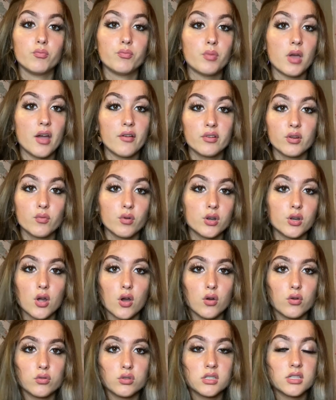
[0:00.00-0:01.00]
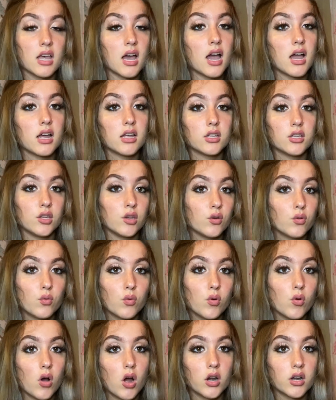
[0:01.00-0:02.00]
everyone knows that
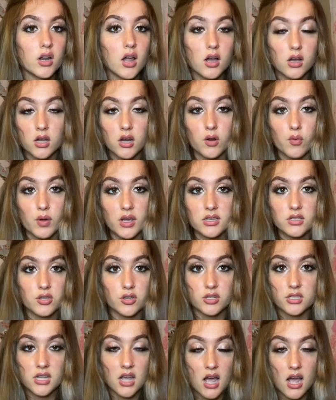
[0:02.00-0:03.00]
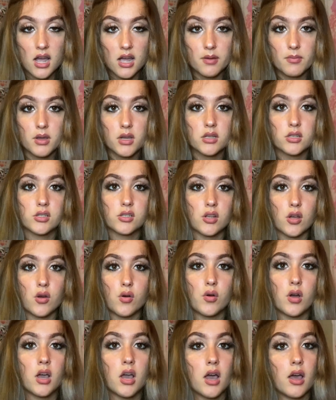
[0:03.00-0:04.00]
you are not going to waste their time,
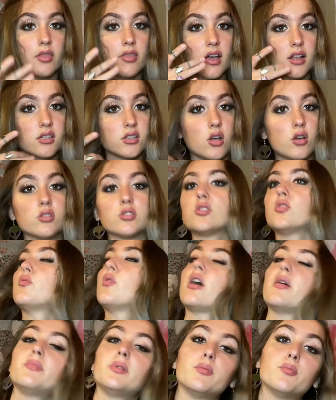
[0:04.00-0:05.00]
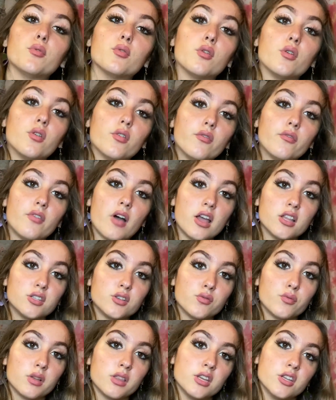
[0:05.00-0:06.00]
so that's also why people find
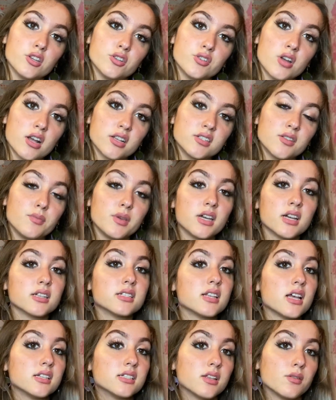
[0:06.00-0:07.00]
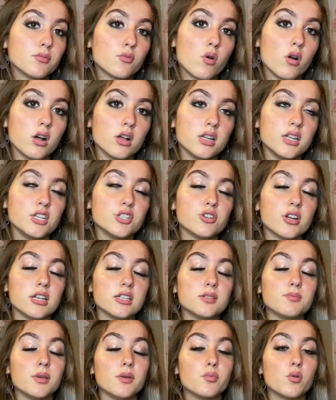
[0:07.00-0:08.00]
you really attractive, because that's some quality
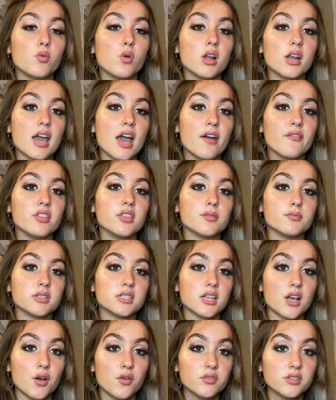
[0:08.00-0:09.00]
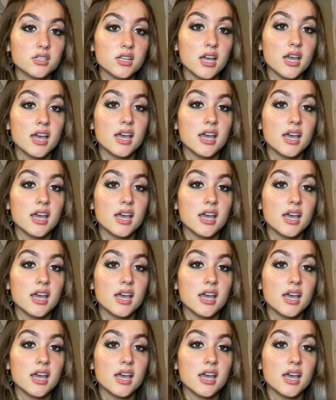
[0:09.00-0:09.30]
traits people want to have in themselves,